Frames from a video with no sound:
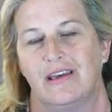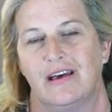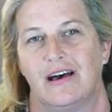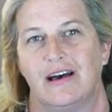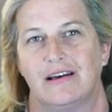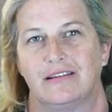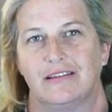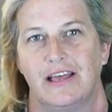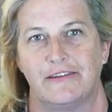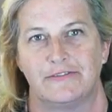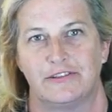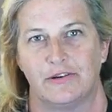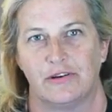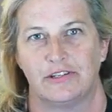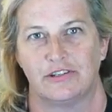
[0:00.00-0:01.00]
uh,
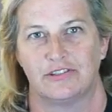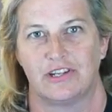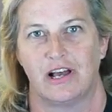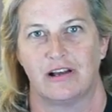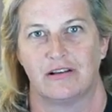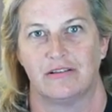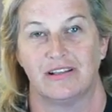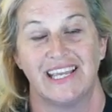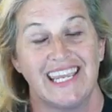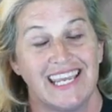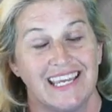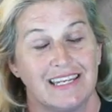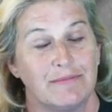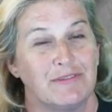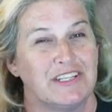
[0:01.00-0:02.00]
left on your dongle.
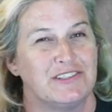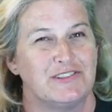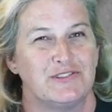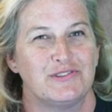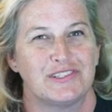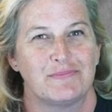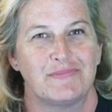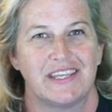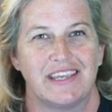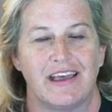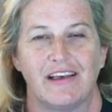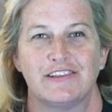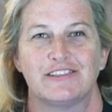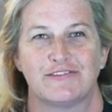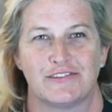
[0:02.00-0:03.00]
And I'm going to do something
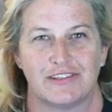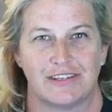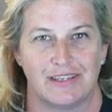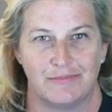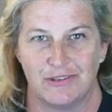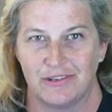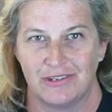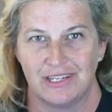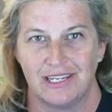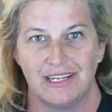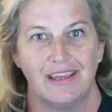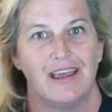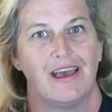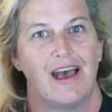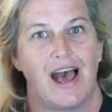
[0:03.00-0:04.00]
else for the
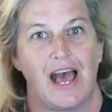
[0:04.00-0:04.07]
community.